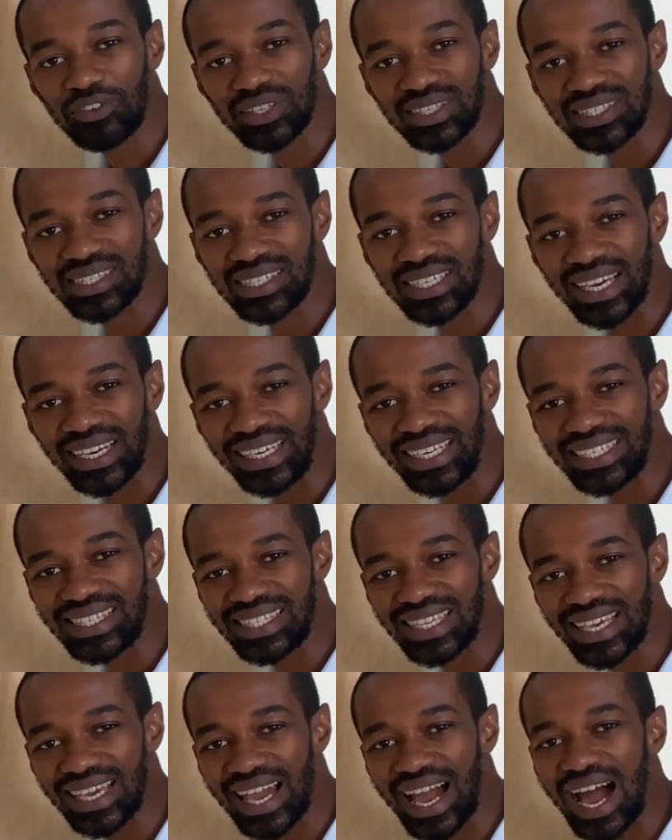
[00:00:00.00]
fixture,
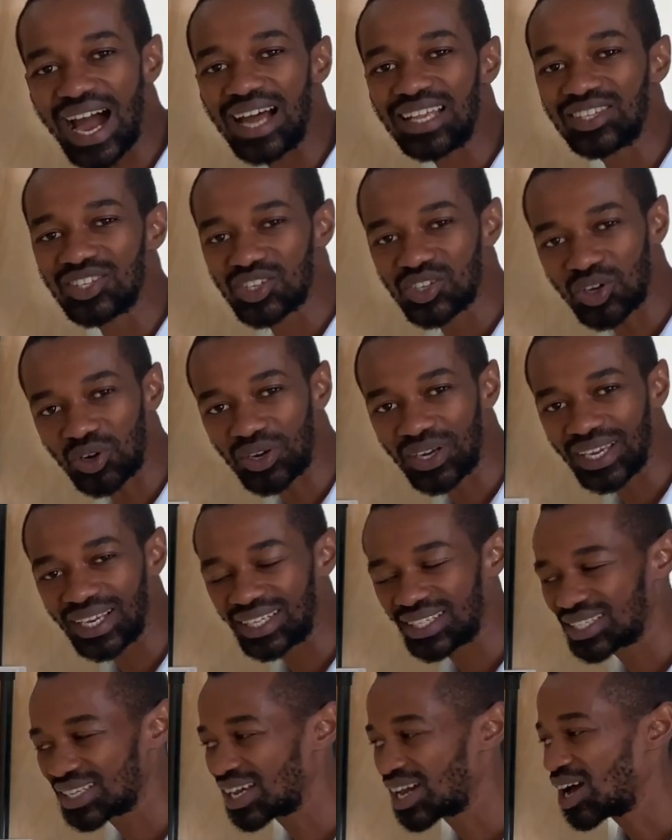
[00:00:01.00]
let's say a
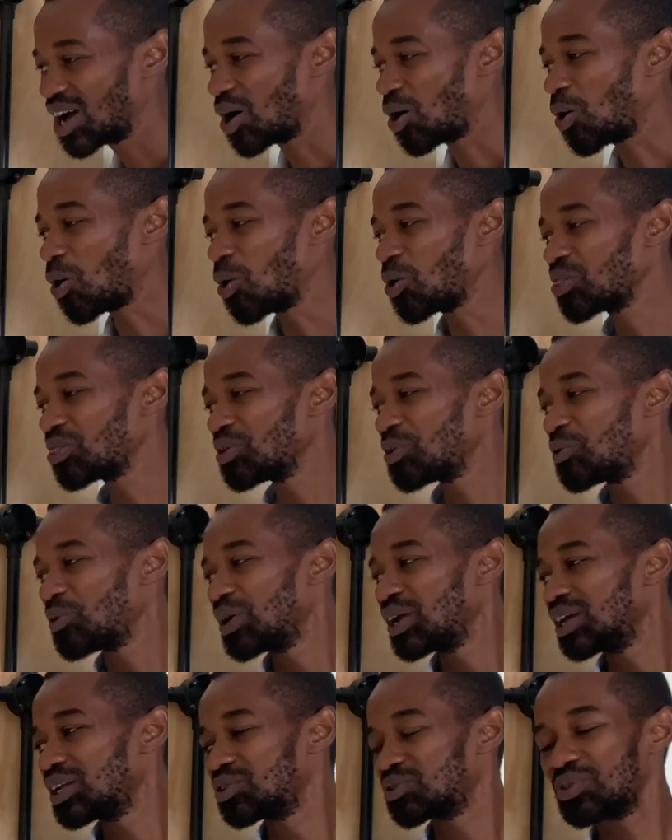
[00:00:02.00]
socket, all the
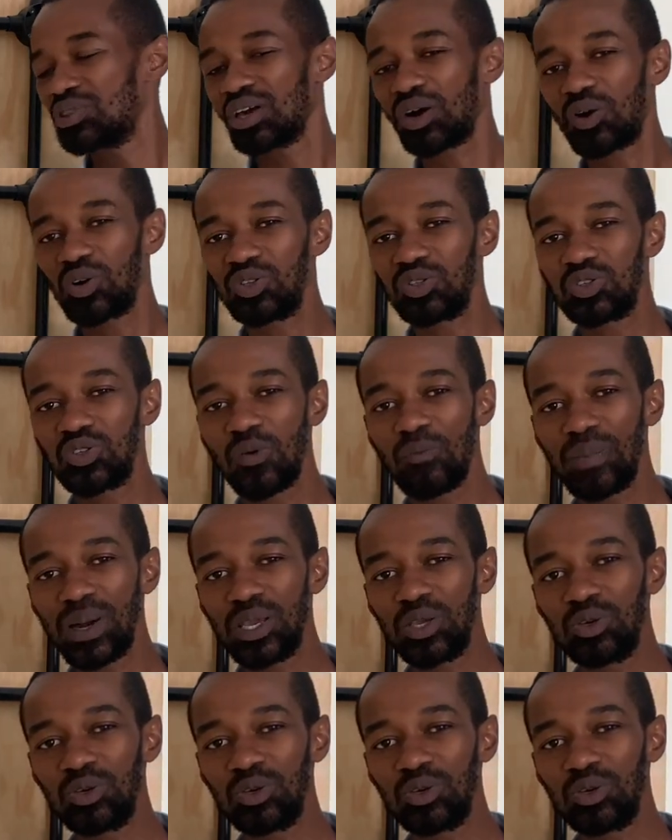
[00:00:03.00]
way to the consumer